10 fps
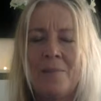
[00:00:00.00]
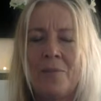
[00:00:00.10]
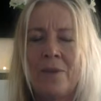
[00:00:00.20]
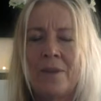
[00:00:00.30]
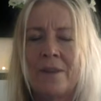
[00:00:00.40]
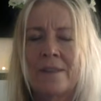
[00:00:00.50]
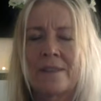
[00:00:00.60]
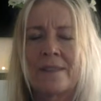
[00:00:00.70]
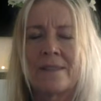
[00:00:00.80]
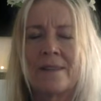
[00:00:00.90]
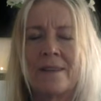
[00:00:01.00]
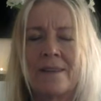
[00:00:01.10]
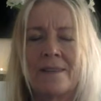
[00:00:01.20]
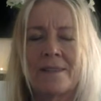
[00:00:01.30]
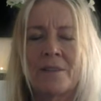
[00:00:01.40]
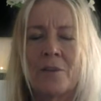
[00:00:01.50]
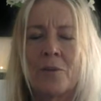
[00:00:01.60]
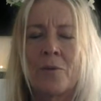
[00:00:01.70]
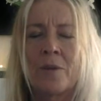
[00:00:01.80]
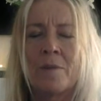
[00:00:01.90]
breath exercise. So
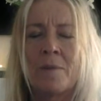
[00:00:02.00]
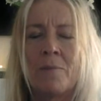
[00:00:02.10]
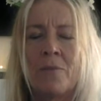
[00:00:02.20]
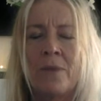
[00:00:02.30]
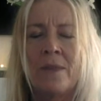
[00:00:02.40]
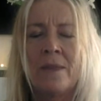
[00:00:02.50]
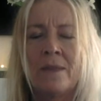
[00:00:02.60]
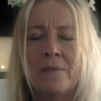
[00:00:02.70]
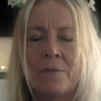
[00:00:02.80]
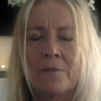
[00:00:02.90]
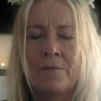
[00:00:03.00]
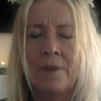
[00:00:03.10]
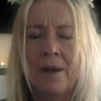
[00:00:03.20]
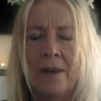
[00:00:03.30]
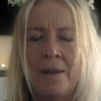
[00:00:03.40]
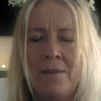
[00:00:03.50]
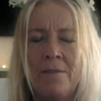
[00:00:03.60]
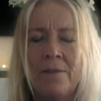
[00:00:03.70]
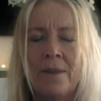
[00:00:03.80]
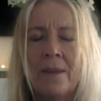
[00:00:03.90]
we're going to be breathing in for 5
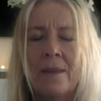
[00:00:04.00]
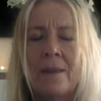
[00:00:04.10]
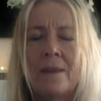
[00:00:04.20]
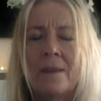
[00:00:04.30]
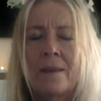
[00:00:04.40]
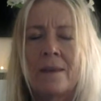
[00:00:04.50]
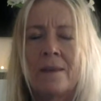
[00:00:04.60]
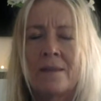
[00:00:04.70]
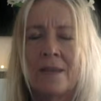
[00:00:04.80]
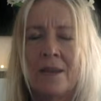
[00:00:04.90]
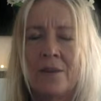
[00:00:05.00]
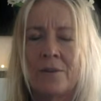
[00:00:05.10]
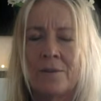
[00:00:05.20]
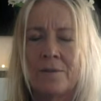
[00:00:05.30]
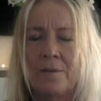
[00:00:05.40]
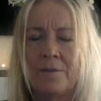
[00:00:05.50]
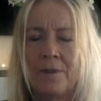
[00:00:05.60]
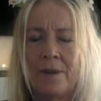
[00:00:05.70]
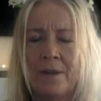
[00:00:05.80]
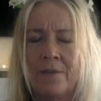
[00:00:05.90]
and out for
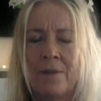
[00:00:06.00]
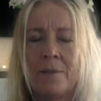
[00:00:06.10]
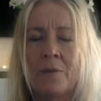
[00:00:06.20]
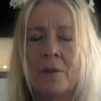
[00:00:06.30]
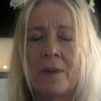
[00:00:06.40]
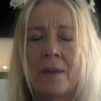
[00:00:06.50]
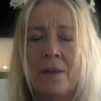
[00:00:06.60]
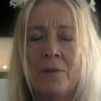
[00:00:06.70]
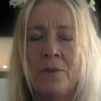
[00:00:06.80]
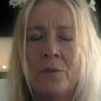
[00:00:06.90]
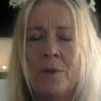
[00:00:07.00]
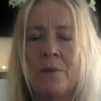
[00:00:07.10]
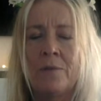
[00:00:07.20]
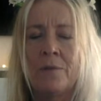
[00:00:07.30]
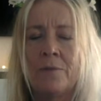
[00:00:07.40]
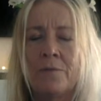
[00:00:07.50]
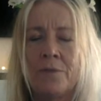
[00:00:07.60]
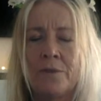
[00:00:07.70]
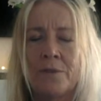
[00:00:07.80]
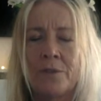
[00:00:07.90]
5. And I'm going to count you in for the
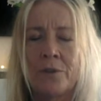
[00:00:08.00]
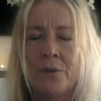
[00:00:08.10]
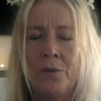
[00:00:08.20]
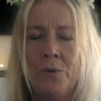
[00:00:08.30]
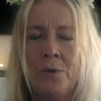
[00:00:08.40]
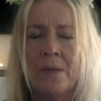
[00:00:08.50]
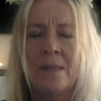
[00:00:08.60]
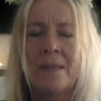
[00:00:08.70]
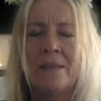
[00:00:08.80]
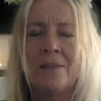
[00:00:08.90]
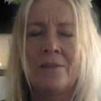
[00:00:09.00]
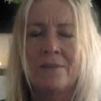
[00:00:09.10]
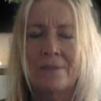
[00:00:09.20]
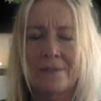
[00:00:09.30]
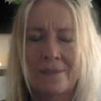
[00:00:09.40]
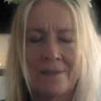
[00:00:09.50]
first 2 and then just